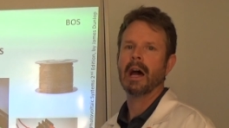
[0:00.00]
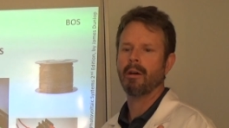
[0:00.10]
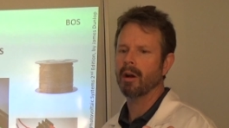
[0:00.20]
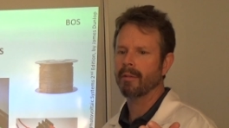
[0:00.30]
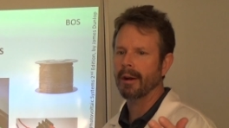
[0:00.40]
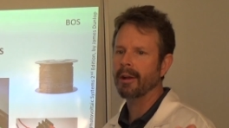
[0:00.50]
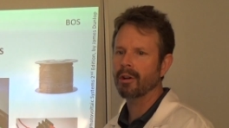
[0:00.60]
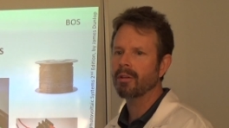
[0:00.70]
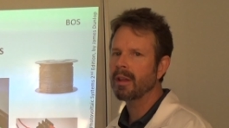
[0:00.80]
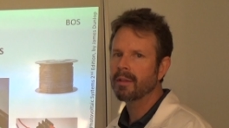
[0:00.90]
However,
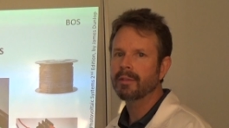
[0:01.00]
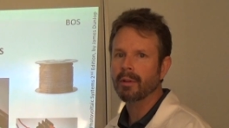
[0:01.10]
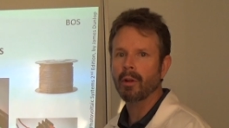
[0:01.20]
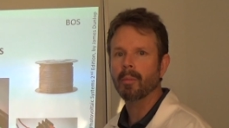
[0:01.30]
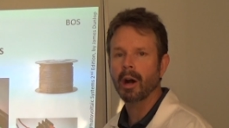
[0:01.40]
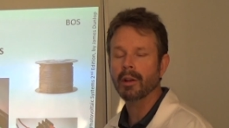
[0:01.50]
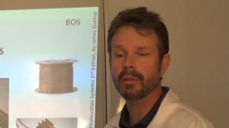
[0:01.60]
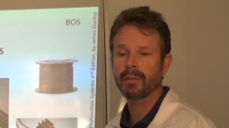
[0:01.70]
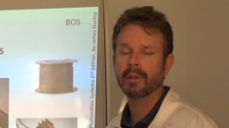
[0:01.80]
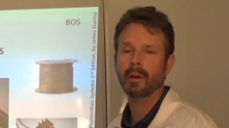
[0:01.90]
underneath the solar
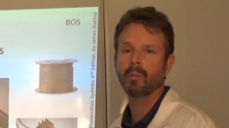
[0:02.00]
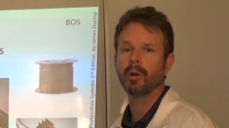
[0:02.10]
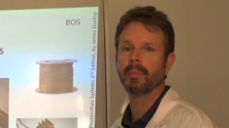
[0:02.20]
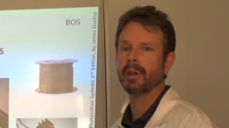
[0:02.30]
modules there will